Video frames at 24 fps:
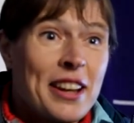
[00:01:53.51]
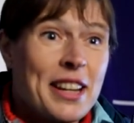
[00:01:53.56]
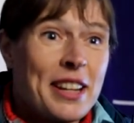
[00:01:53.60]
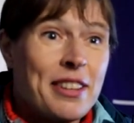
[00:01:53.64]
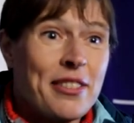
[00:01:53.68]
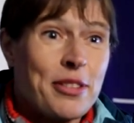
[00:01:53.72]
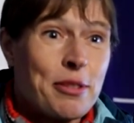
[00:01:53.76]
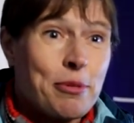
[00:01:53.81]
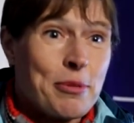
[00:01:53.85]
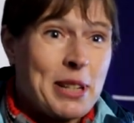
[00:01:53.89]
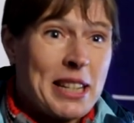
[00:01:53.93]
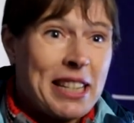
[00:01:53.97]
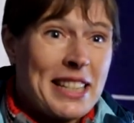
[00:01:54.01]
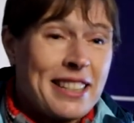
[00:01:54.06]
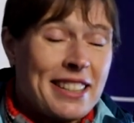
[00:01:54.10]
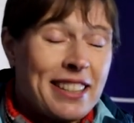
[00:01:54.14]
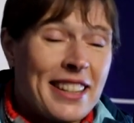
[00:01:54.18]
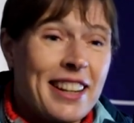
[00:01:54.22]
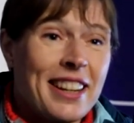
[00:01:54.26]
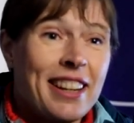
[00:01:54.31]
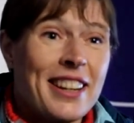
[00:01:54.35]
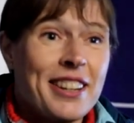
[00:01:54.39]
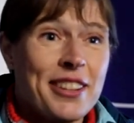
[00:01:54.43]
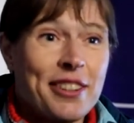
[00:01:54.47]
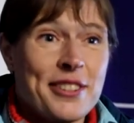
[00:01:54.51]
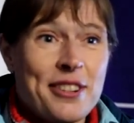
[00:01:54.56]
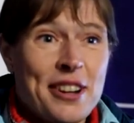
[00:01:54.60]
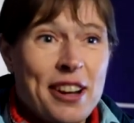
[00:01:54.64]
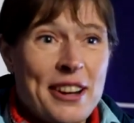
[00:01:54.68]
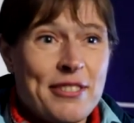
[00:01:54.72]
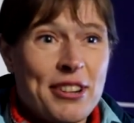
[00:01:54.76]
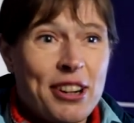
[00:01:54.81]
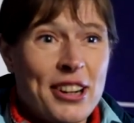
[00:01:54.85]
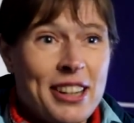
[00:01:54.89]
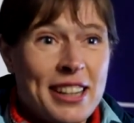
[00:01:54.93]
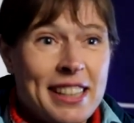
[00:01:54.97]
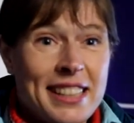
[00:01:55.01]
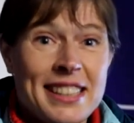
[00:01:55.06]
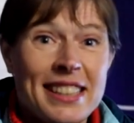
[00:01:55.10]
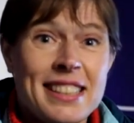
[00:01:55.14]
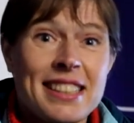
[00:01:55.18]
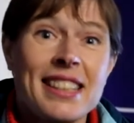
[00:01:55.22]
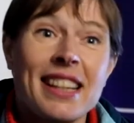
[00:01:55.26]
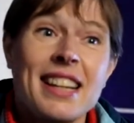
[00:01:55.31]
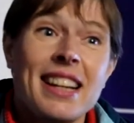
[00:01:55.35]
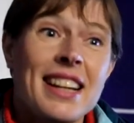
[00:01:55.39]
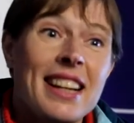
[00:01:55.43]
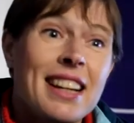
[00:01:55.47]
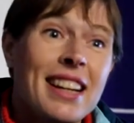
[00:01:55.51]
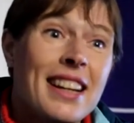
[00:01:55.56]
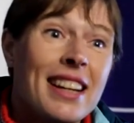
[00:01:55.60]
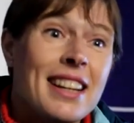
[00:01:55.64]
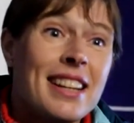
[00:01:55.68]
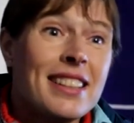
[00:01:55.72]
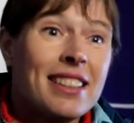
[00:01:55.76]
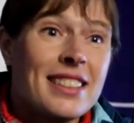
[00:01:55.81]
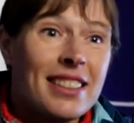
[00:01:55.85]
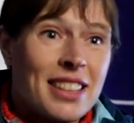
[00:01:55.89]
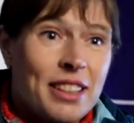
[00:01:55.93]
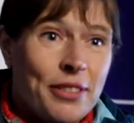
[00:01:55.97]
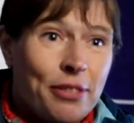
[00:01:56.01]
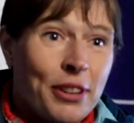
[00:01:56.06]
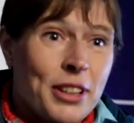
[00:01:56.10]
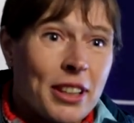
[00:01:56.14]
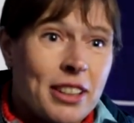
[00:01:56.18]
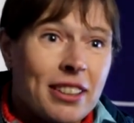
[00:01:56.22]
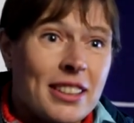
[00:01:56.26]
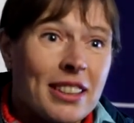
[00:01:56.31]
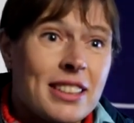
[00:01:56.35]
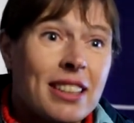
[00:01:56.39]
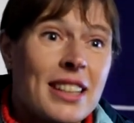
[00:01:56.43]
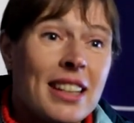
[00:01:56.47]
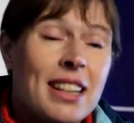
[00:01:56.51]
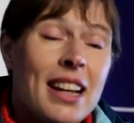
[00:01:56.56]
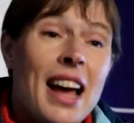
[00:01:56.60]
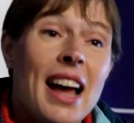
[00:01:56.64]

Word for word: in the winter you have ice, it's difficult.